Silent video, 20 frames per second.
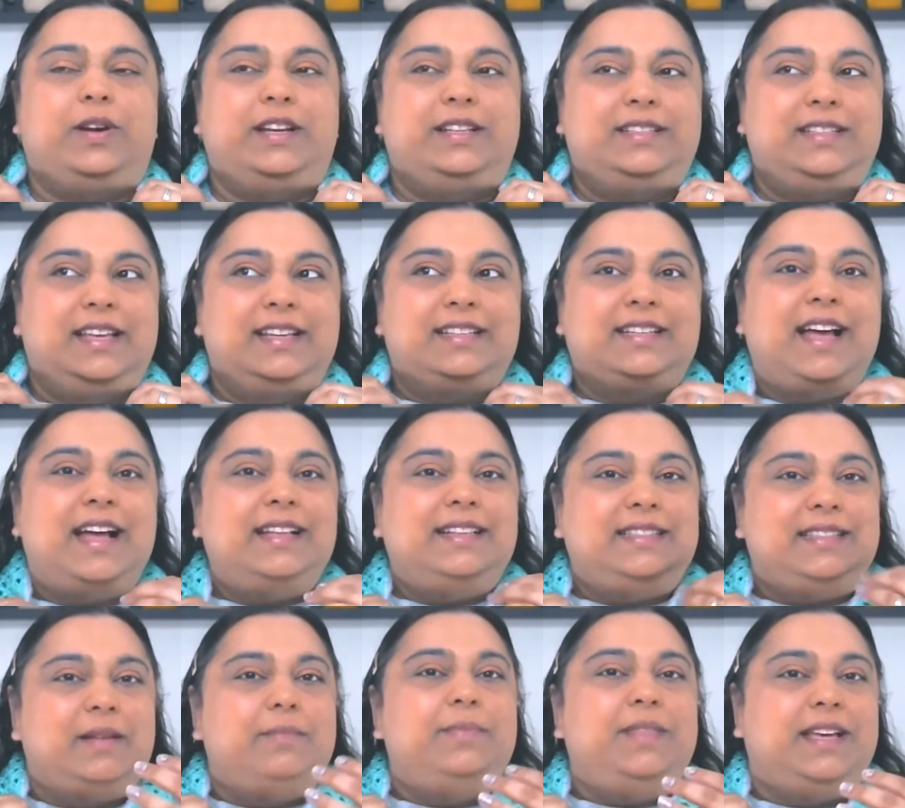It's got
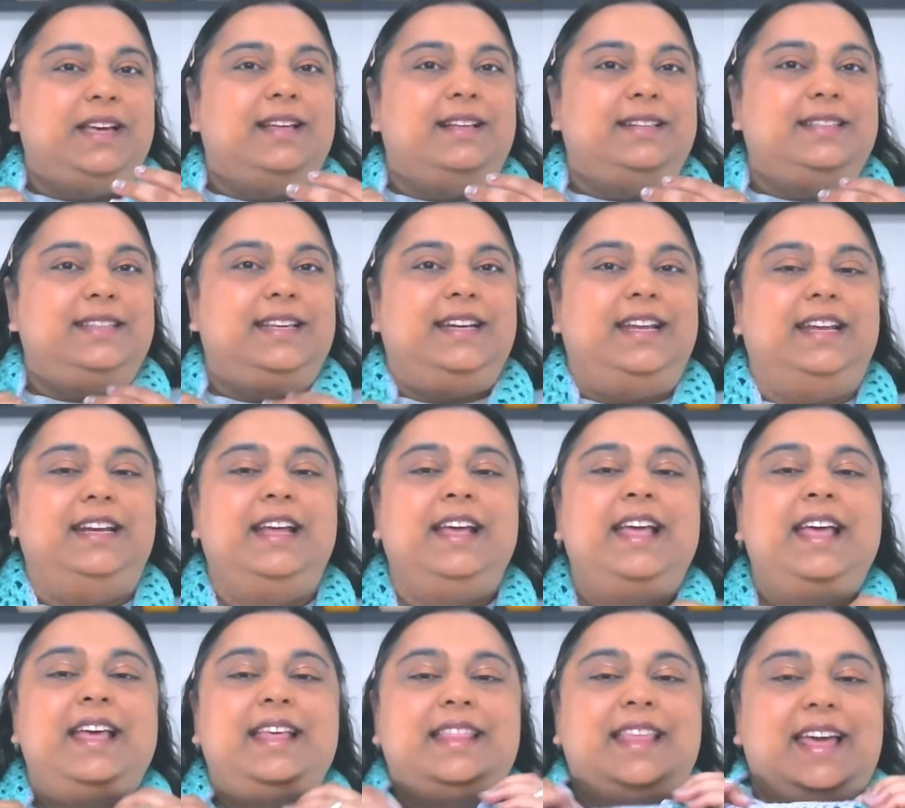something else in it
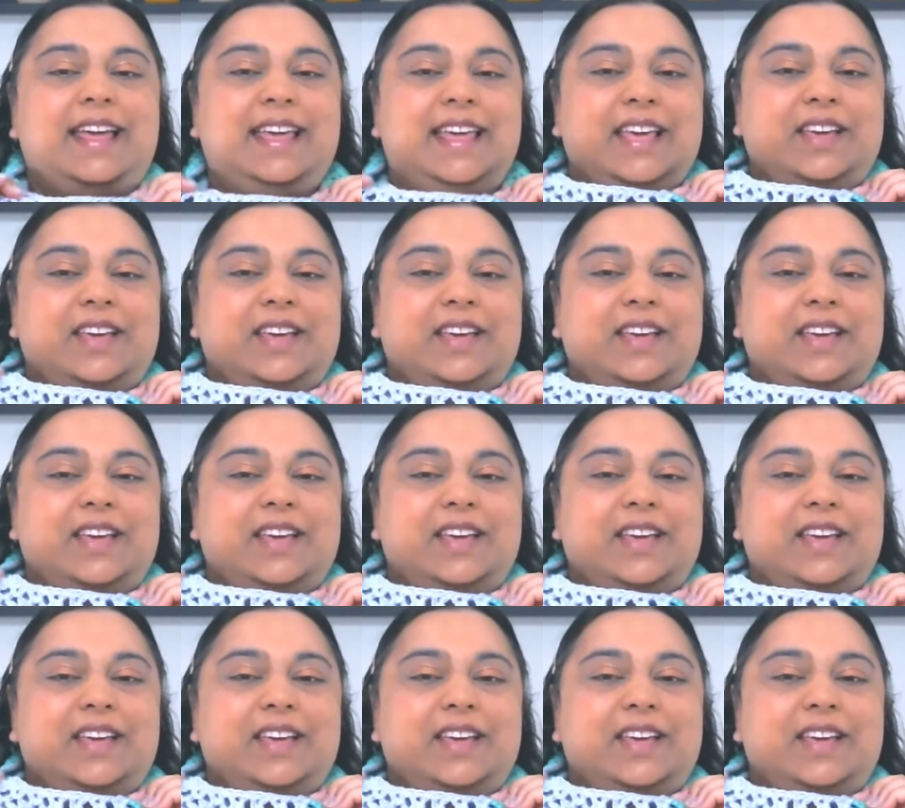that